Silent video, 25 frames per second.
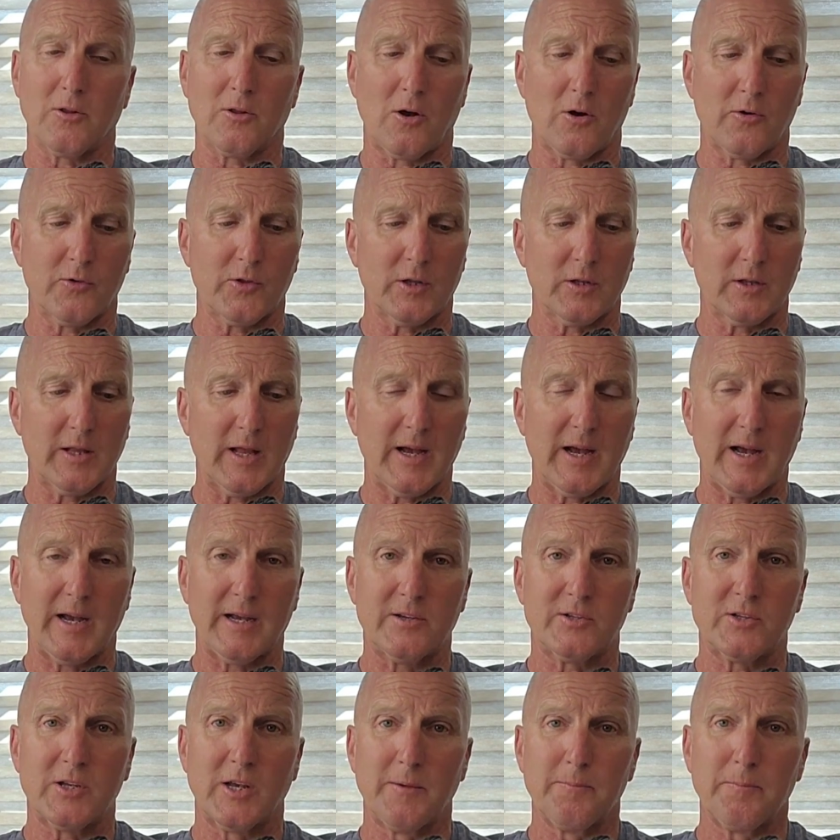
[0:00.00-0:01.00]
along the
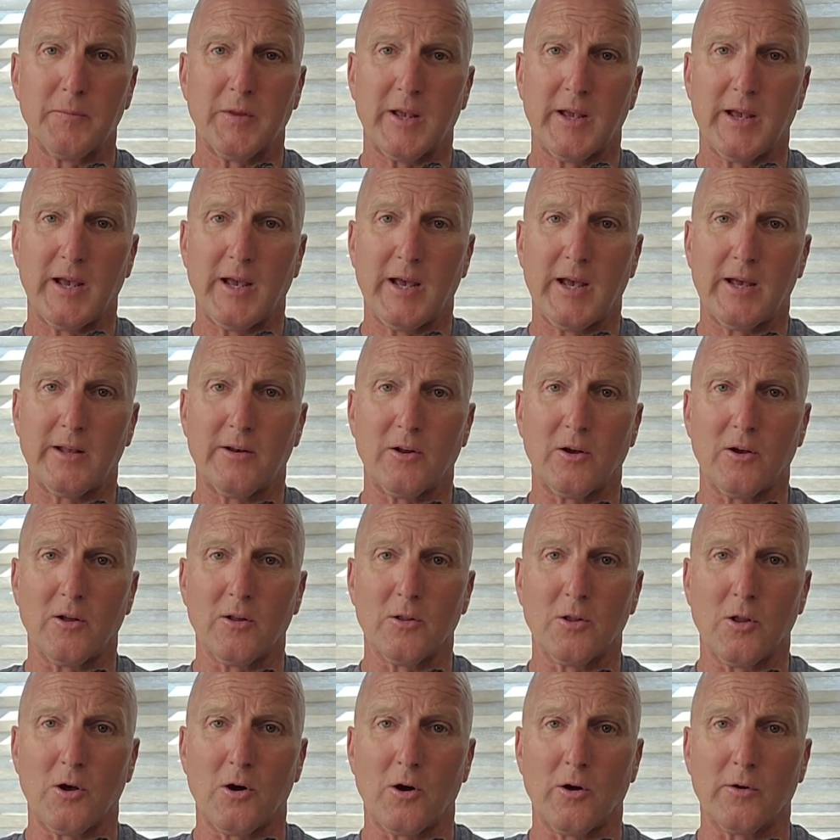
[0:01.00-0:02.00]
legs, and
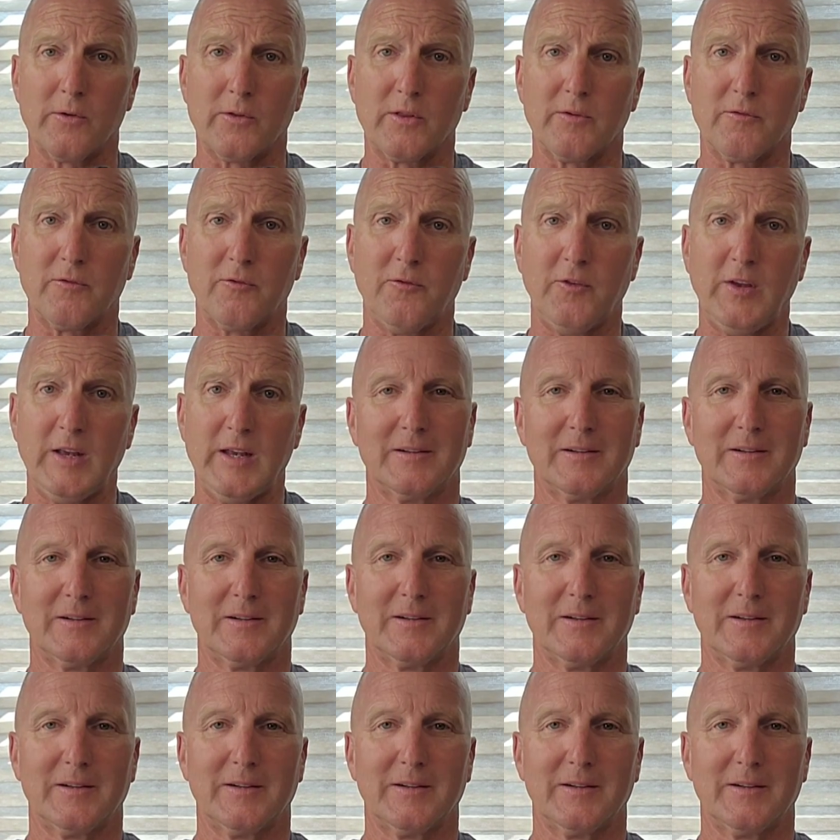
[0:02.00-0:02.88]
along the feet.